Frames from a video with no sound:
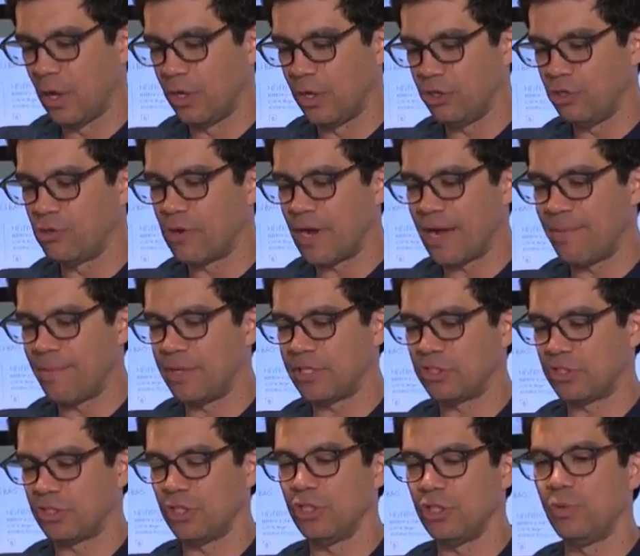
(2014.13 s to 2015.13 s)
you know how
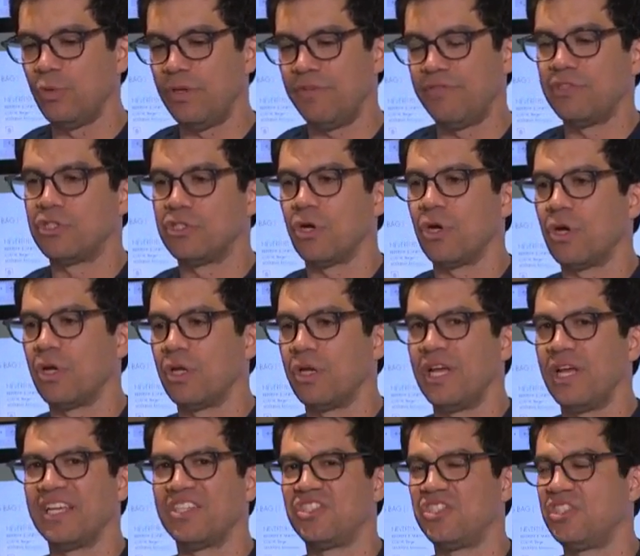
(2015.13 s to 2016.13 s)
much Louis Vuitton
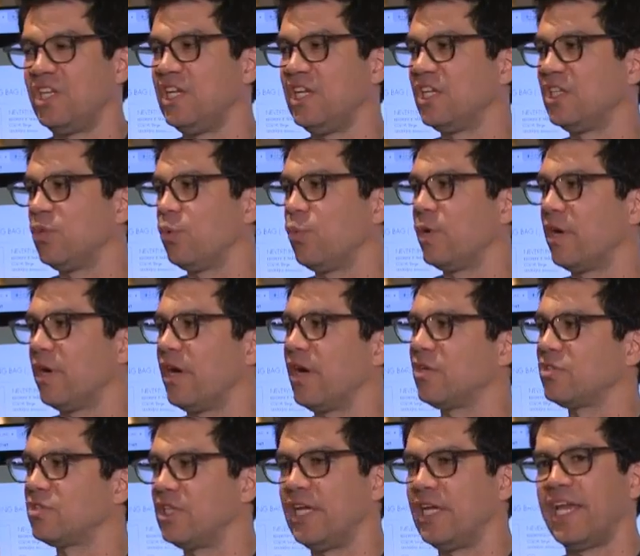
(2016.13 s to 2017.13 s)
has sitting in the
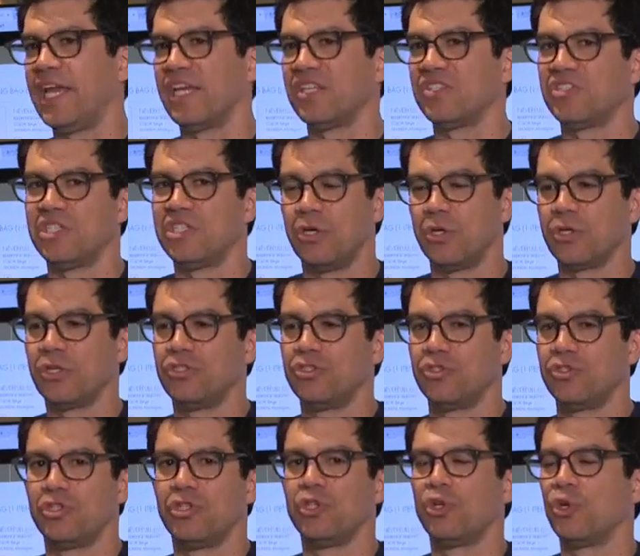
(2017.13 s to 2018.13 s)
warehouse they can't sell because
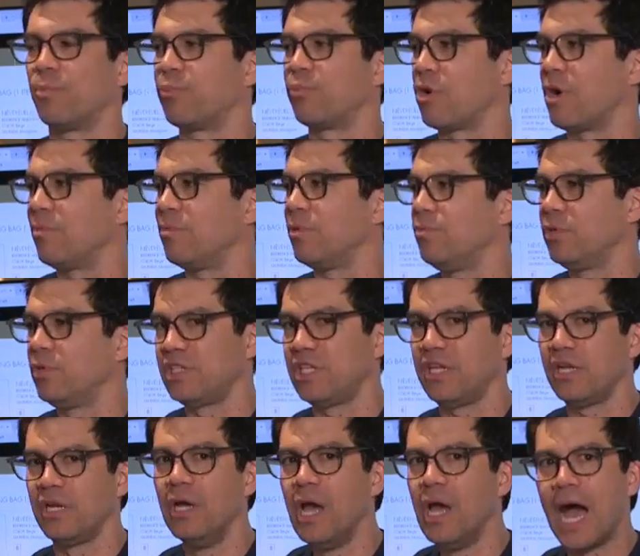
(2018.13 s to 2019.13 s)
there's a little problem with
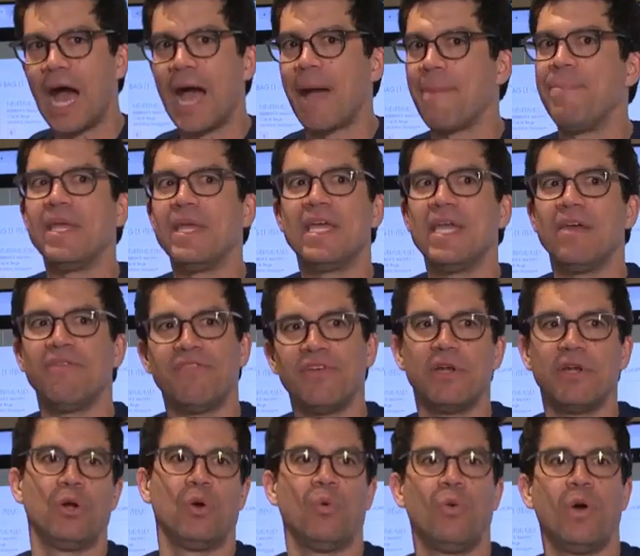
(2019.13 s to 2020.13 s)
it. I'd be giving
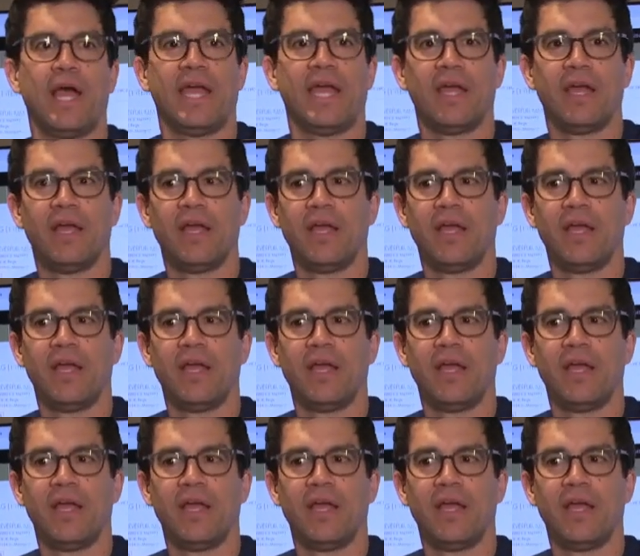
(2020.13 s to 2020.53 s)
it away,